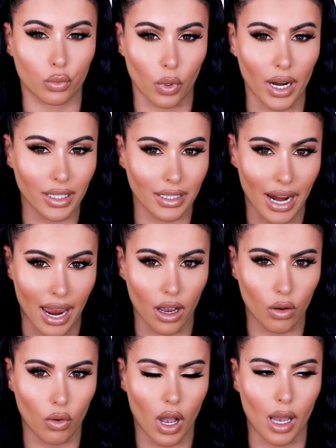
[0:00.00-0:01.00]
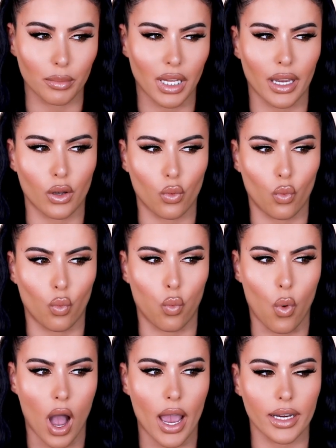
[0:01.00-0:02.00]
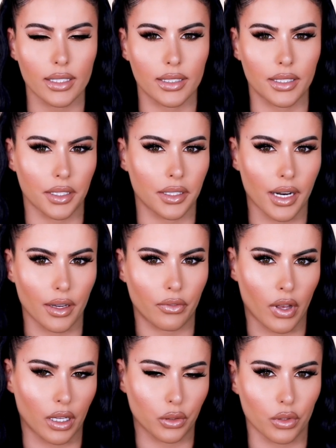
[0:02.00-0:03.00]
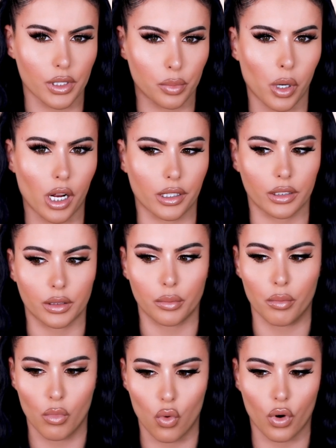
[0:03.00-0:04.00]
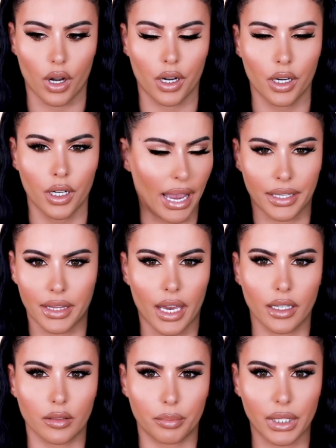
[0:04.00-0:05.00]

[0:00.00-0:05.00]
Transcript: Right now, I'm like, why didn't I value this product more back then?